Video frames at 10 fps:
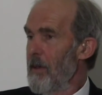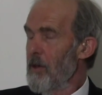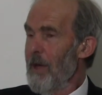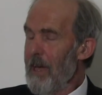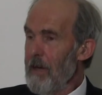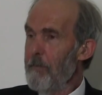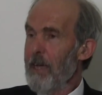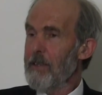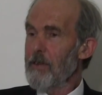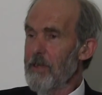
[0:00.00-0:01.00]
You hear
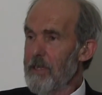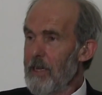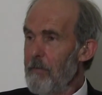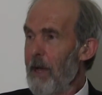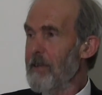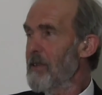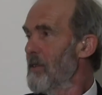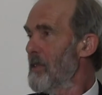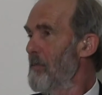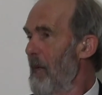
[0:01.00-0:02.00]
better, you see better,
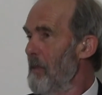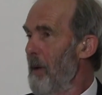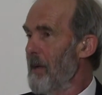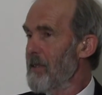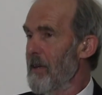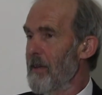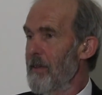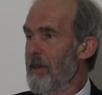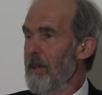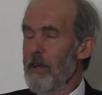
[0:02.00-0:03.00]
you smell better.
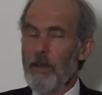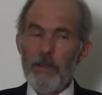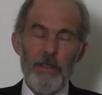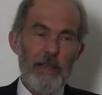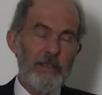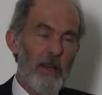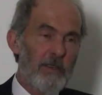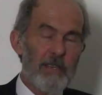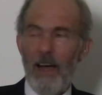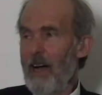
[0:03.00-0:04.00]
There's
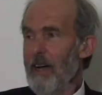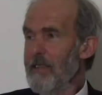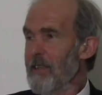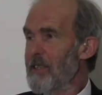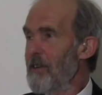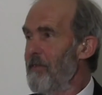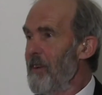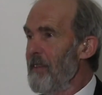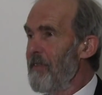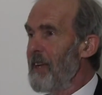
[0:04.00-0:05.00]
no tiredness, you
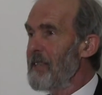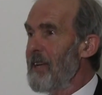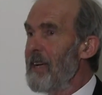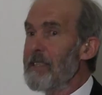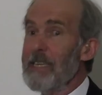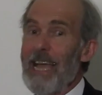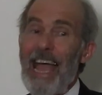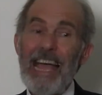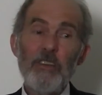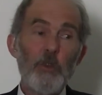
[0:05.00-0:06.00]
feel fantastic,
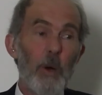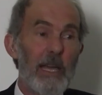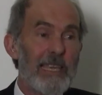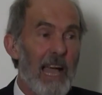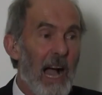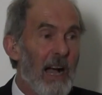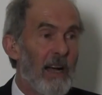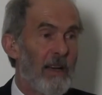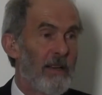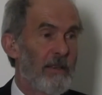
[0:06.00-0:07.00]
and you are
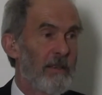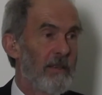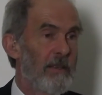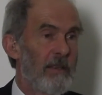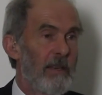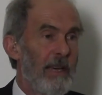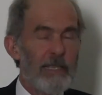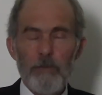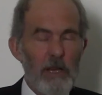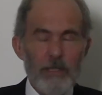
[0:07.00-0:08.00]
young.
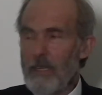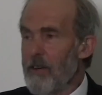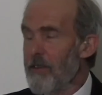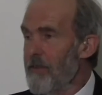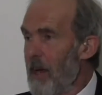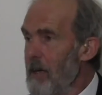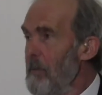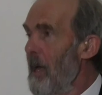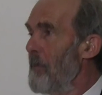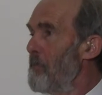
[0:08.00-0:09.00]
It's the most
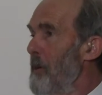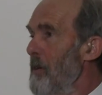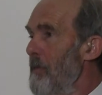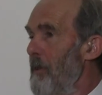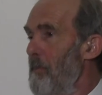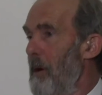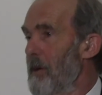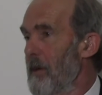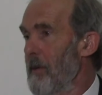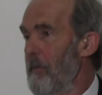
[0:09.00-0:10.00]
incredible and beautiful body.